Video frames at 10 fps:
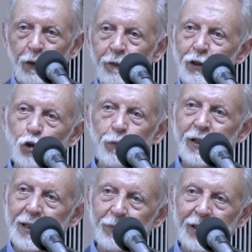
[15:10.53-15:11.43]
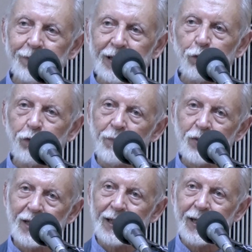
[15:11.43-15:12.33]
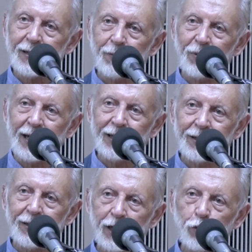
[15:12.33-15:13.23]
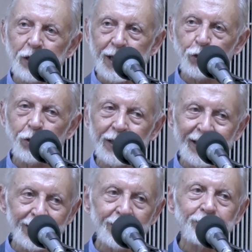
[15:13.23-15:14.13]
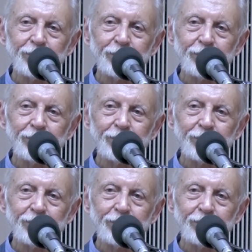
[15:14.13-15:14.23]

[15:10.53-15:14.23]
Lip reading: which could be something very flimsy, like, say, buying a dress which I don't need.